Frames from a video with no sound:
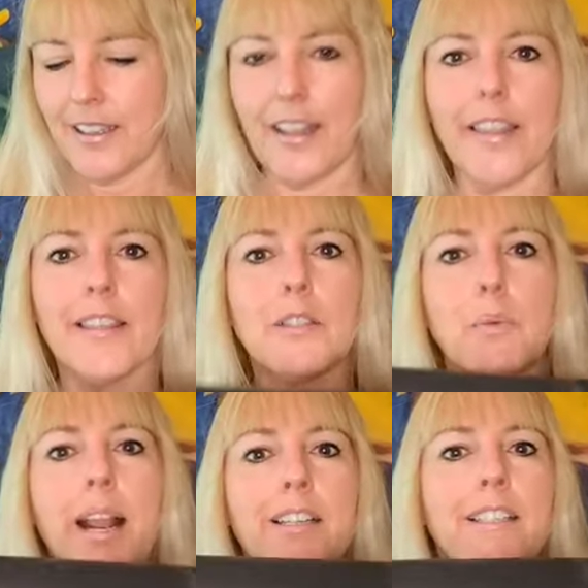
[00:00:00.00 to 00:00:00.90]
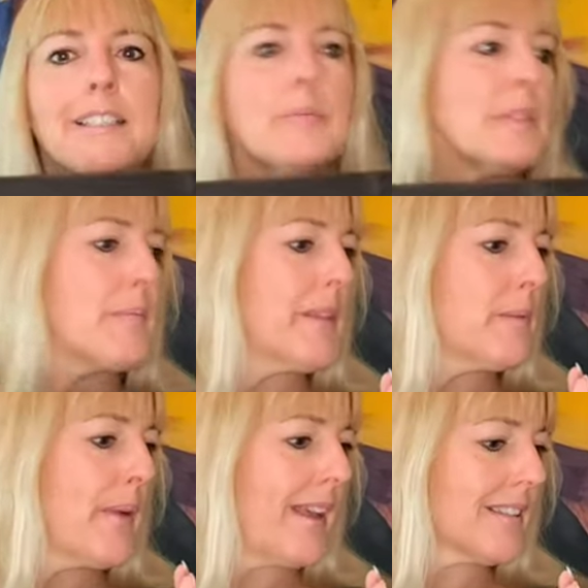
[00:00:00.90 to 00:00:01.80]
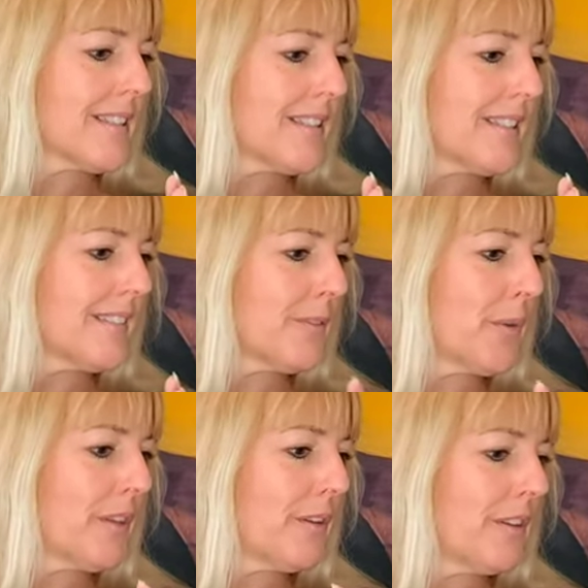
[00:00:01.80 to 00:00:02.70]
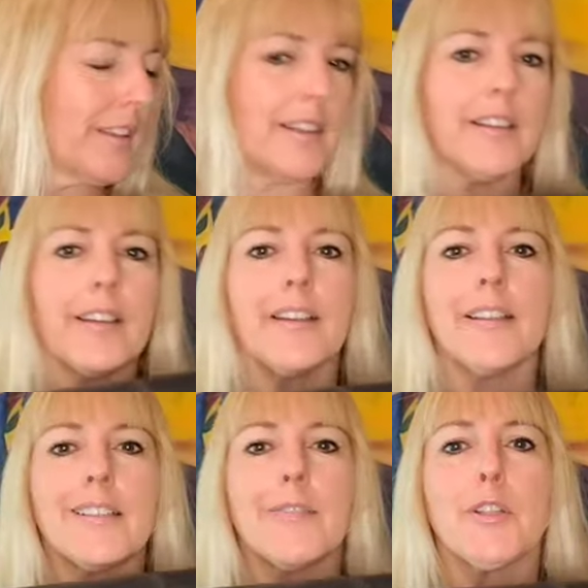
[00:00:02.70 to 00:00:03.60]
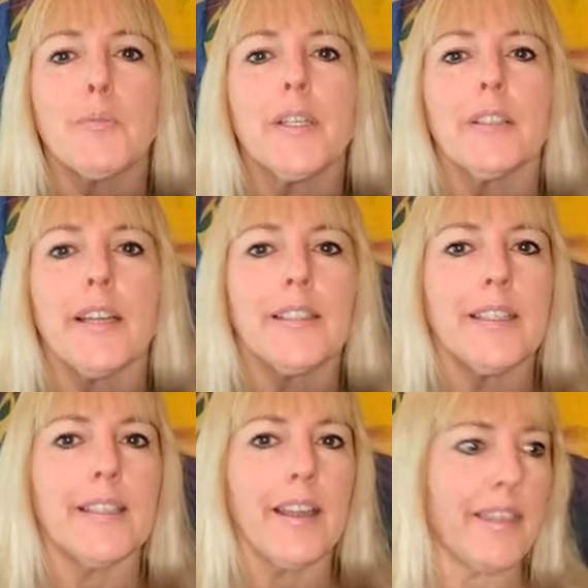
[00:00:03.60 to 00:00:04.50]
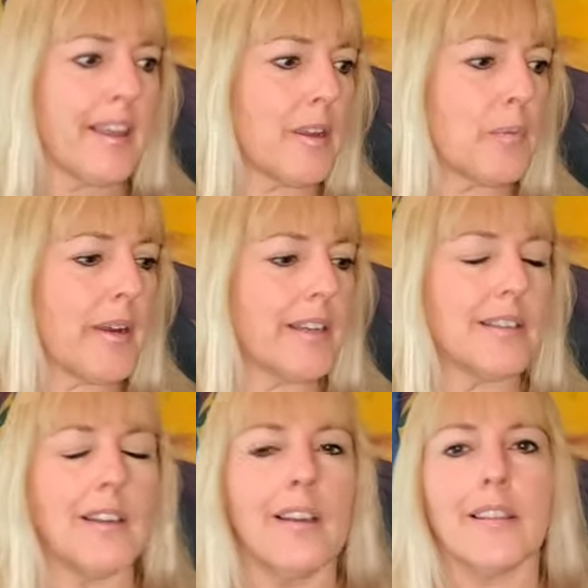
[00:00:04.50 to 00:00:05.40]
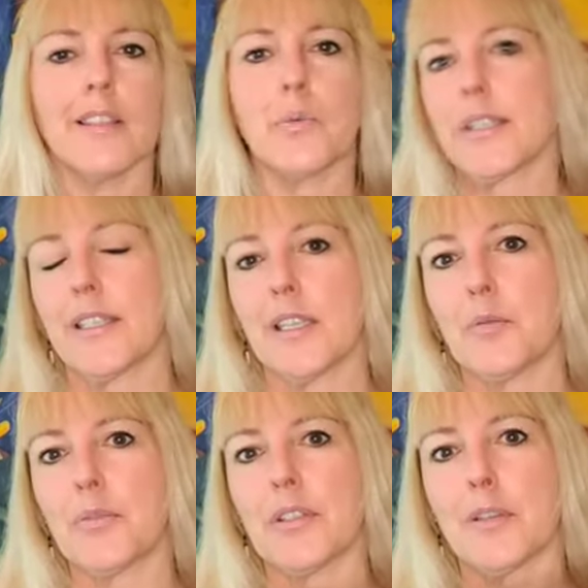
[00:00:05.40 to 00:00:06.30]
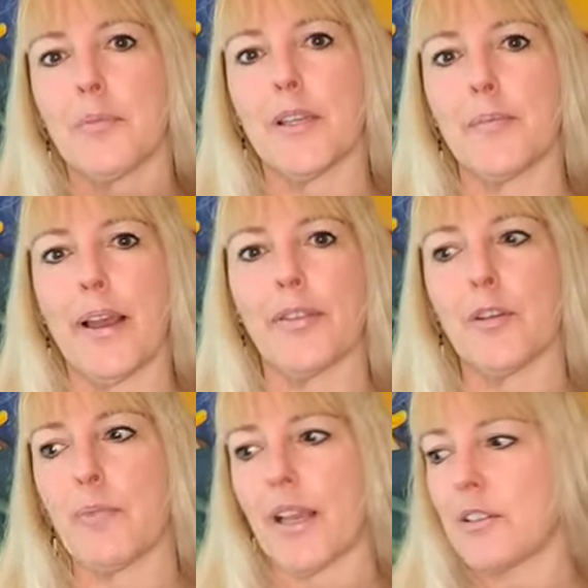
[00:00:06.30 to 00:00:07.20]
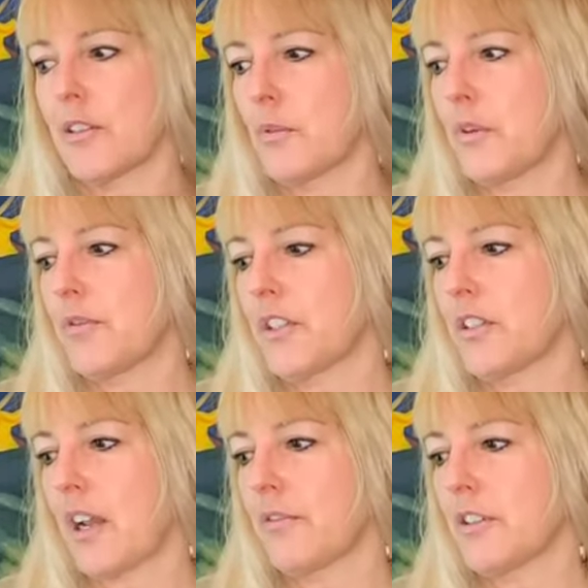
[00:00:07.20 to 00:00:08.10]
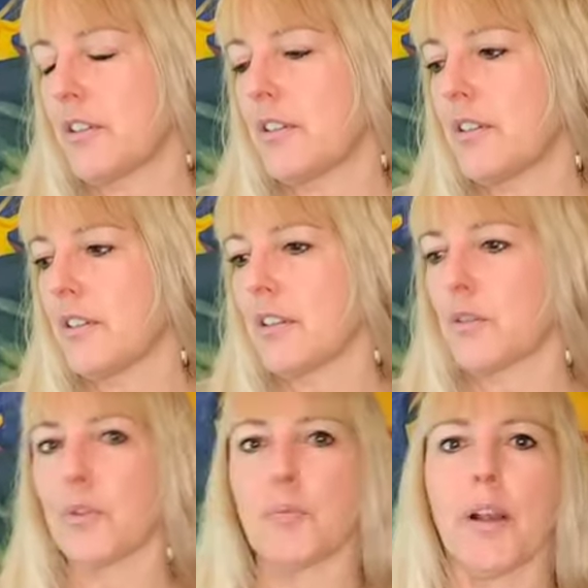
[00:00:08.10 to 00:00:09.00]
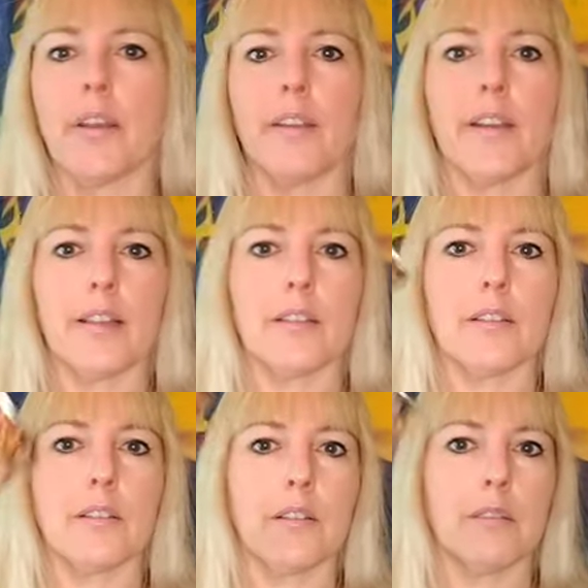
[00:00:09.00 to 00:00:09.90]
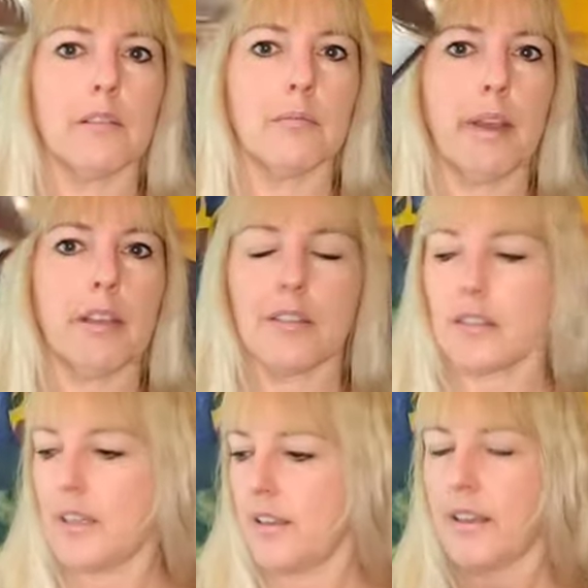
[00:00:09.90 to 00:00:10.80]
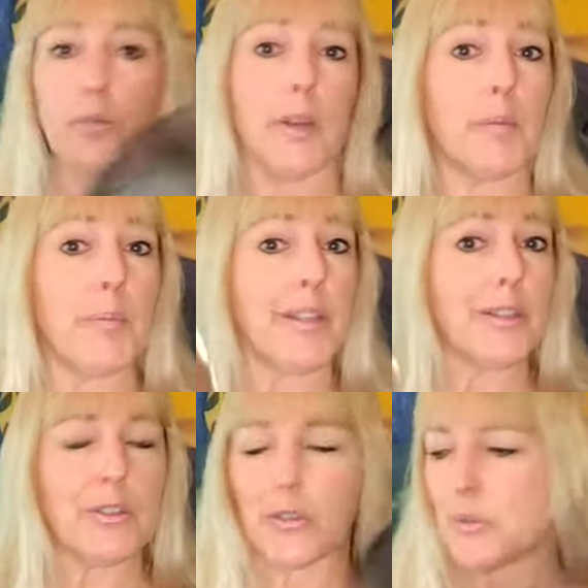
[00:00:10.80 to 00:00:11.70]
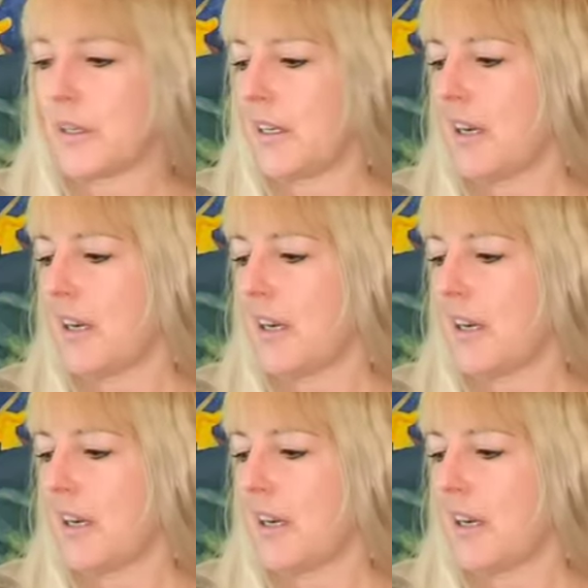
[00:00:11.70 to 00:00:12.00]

I think this one actually seems to be the best. We it, it does have a little bit of light leak, I think, but this one seems to be about the best that we've discovered. This one's probably the next best. That's why I picked these two.